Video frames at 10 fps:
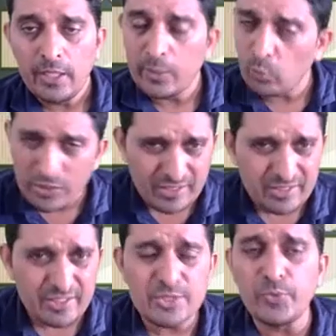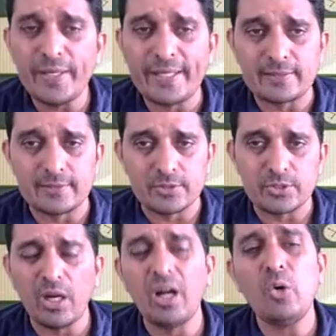What are these
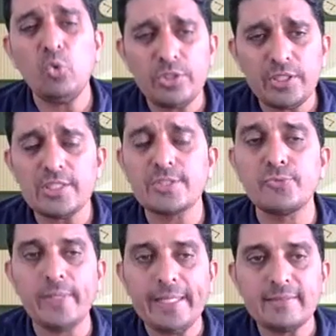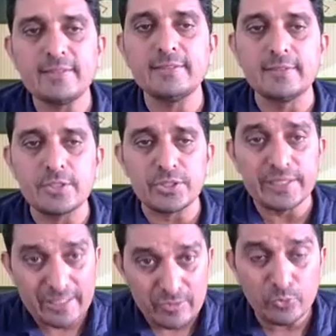factors? How these factors
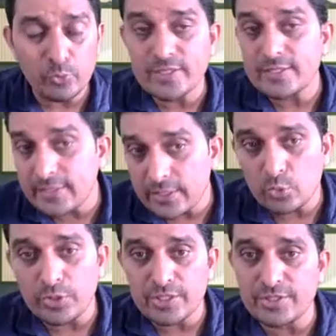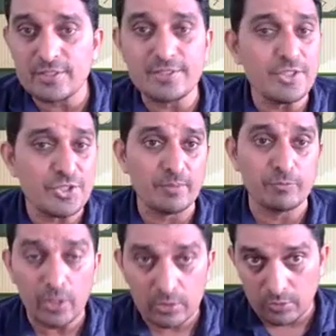influence educational
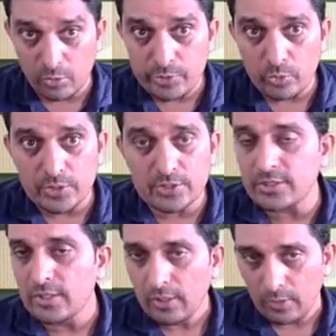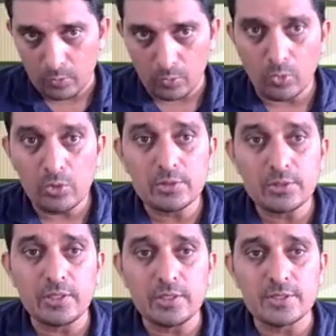system? We are going to discuss all
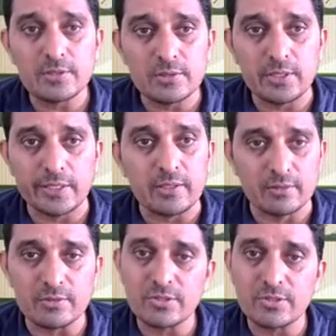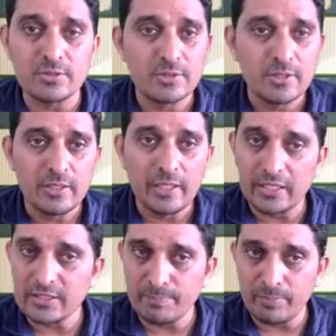these things
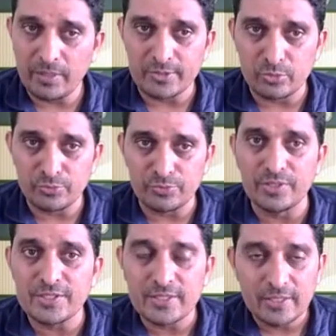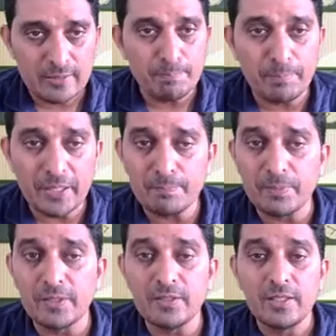as a part of this paper